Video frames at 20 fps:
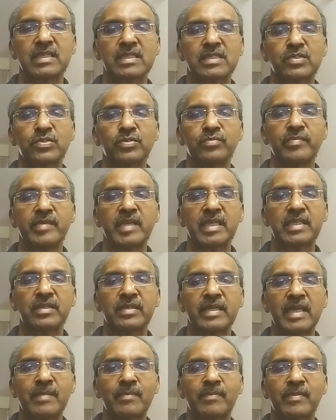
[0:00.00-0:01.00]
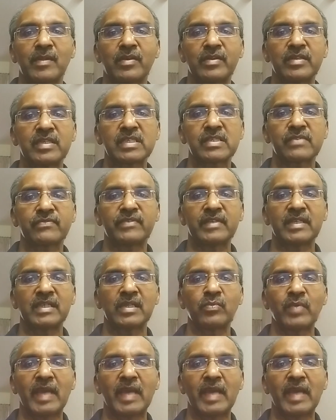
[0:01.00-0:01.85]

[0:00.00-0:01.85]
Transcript: is to make your employees feel